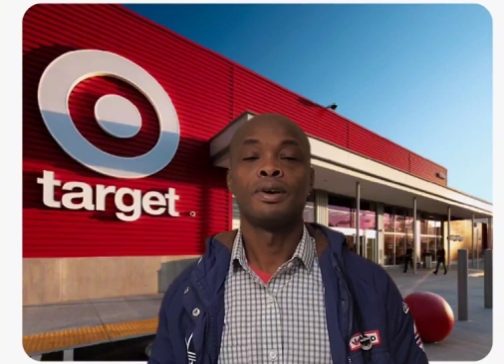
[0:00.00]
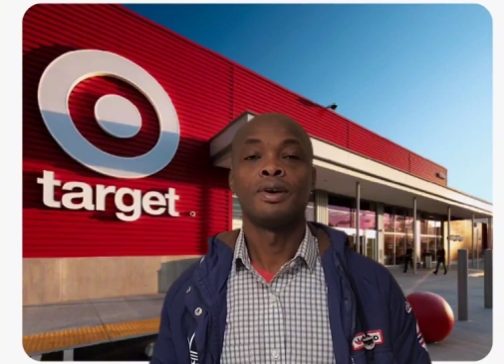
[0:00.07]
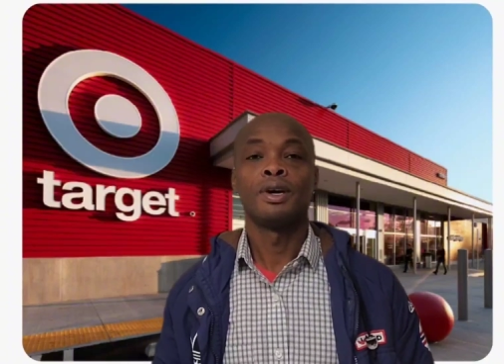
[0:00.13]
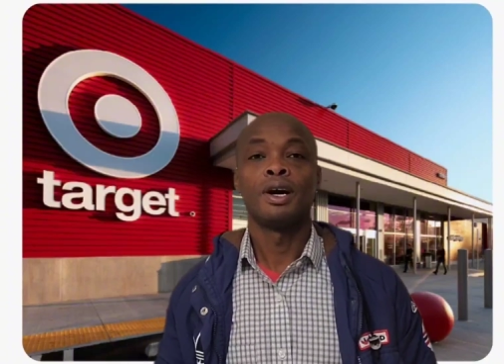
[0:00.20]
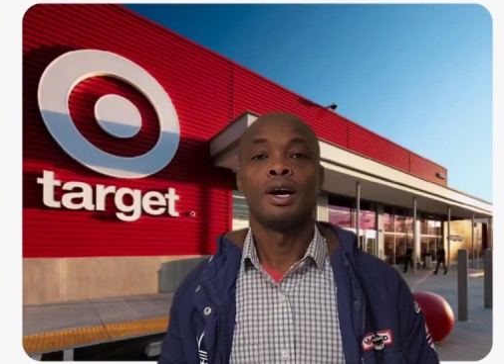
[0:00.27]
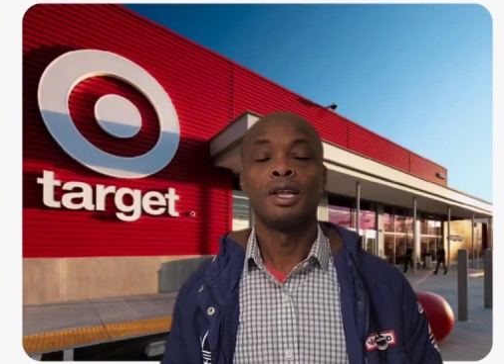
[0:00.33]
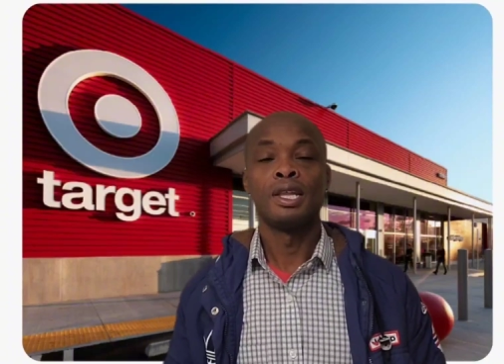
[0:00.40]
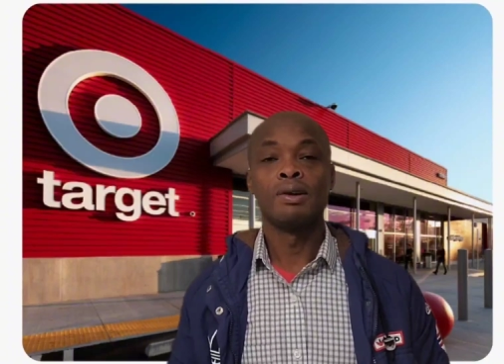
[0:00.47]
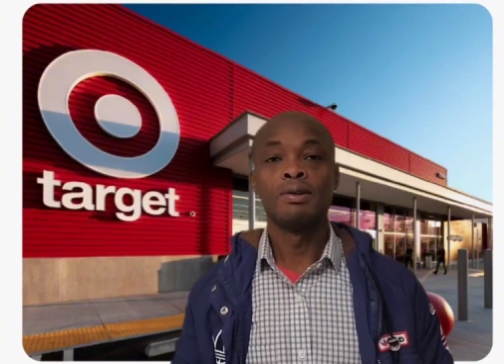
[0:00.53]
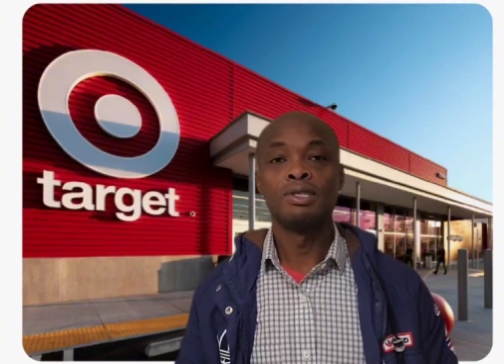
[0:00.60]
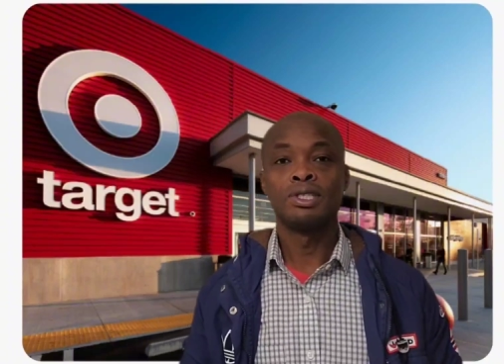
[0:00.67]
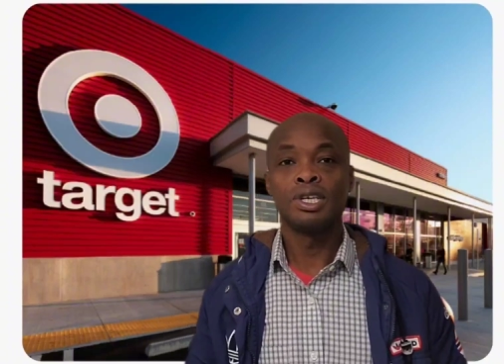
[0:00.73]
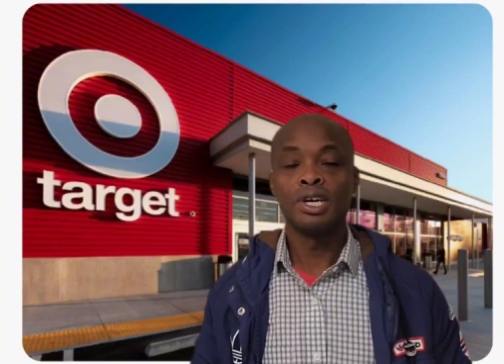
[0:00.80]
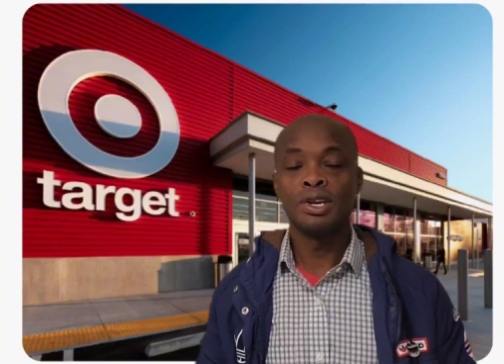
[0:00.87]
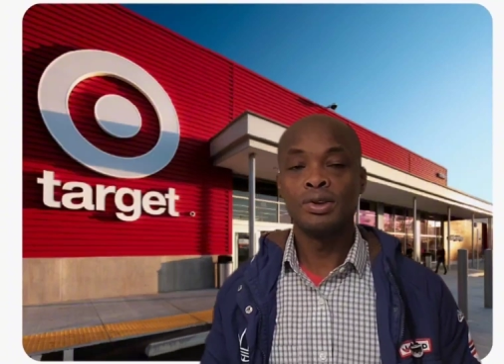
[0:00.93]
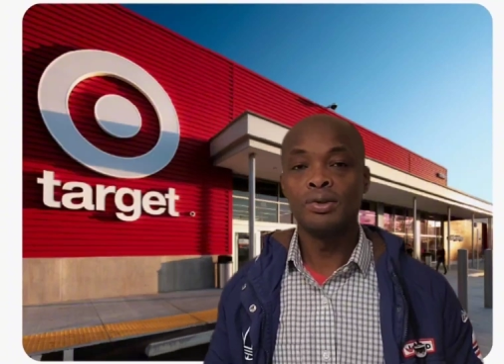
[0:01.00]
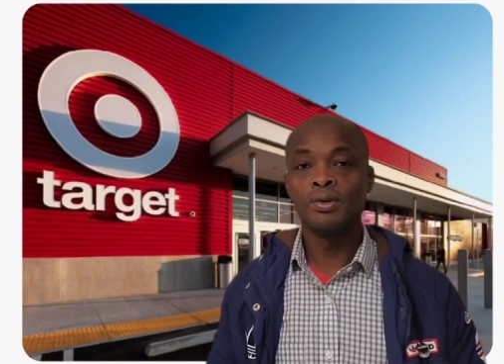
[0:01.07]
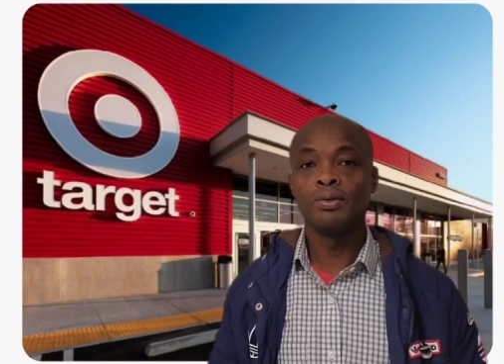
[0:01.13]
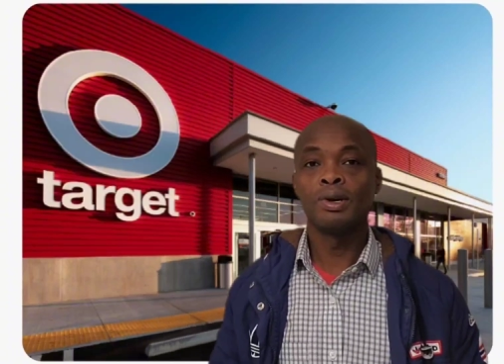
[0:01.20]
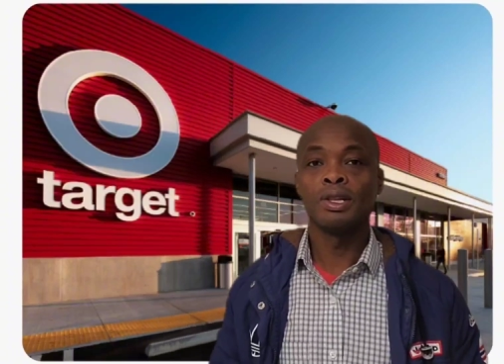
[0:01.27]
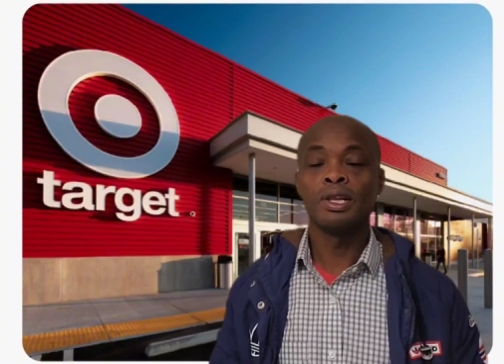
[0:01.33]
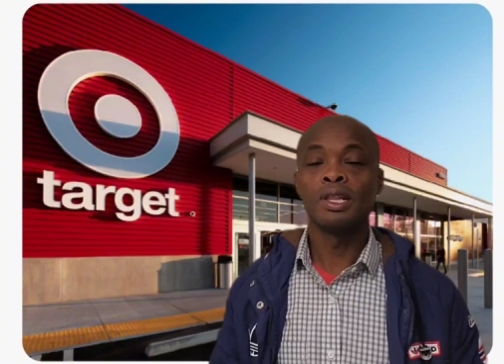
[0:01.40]
and they will tell you
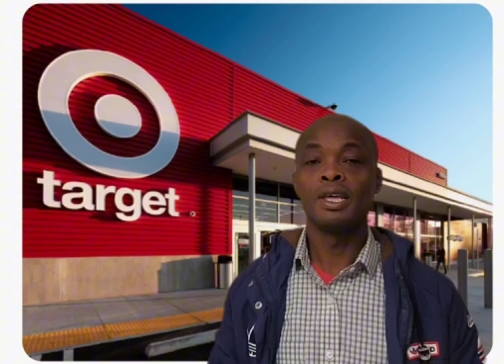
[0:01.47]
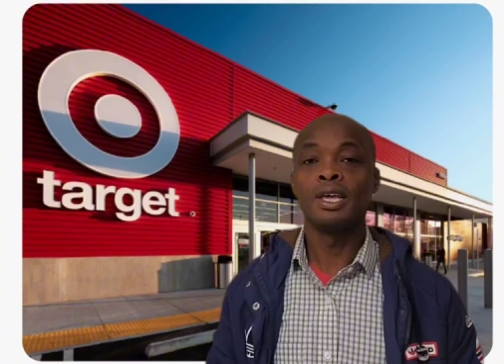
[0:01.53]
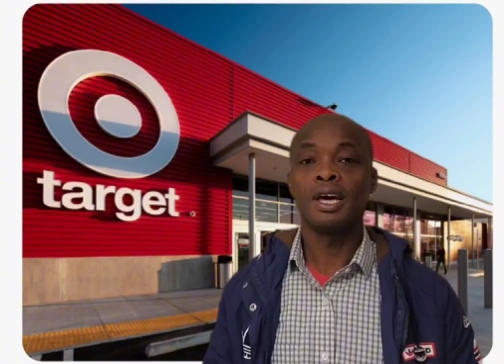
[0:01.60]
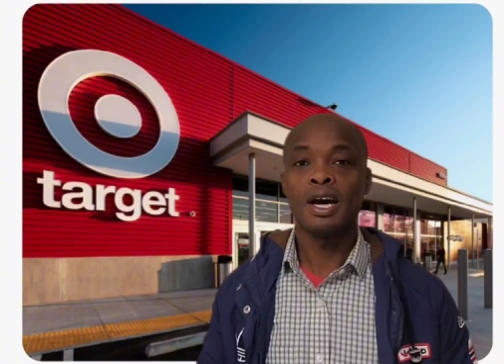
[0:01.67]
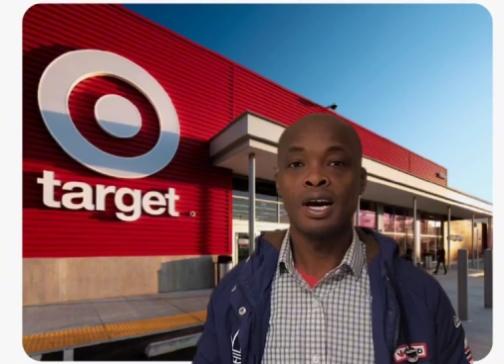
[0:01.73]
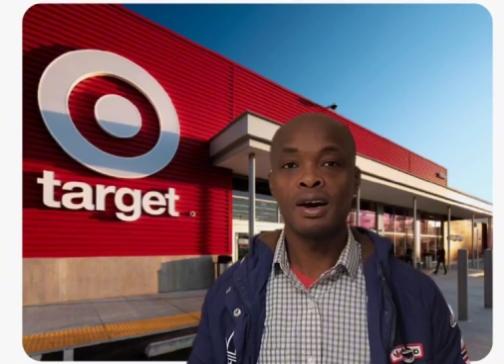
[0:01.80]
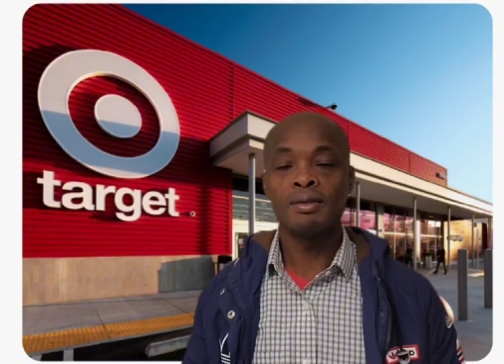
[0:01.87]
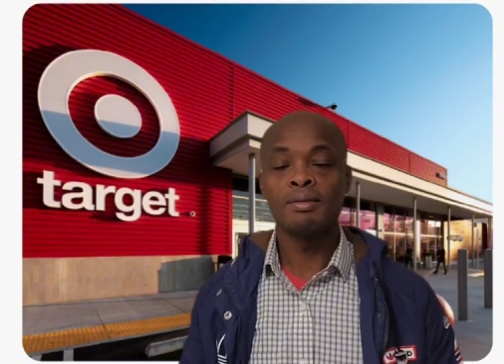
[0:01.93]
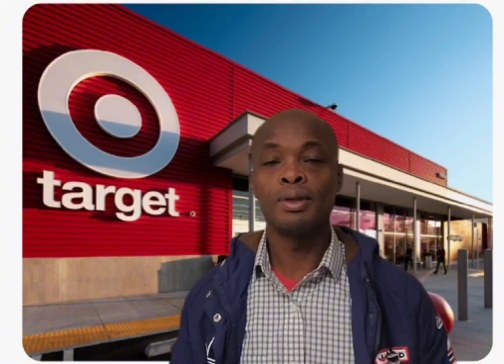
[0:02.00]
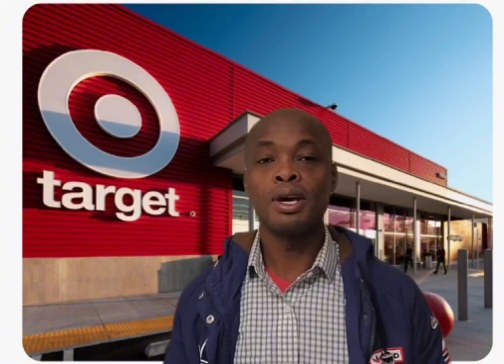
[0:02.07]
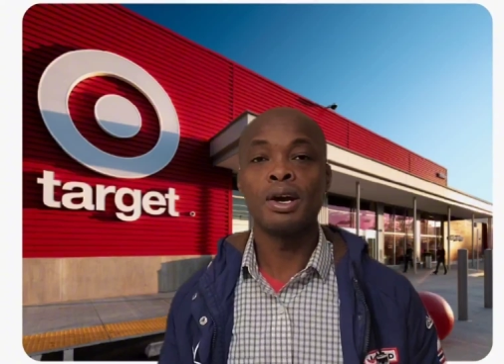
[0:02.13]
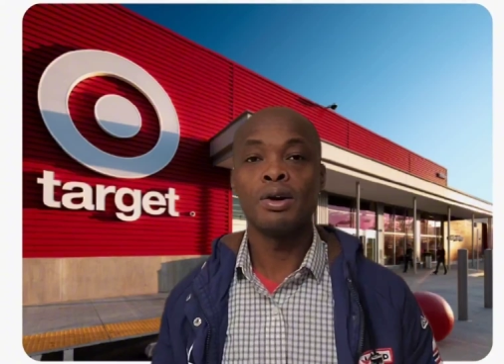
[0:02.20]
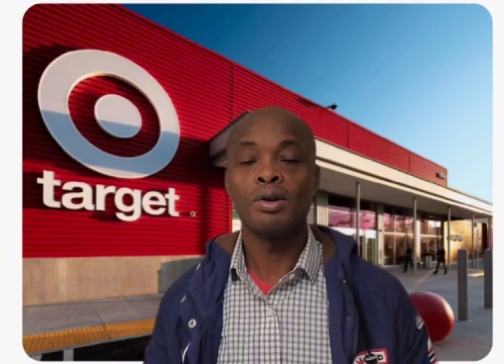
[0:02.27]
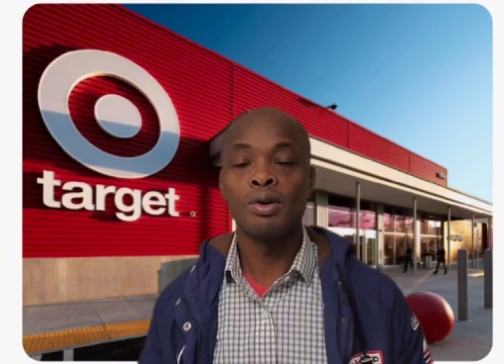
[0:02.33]
whether they have their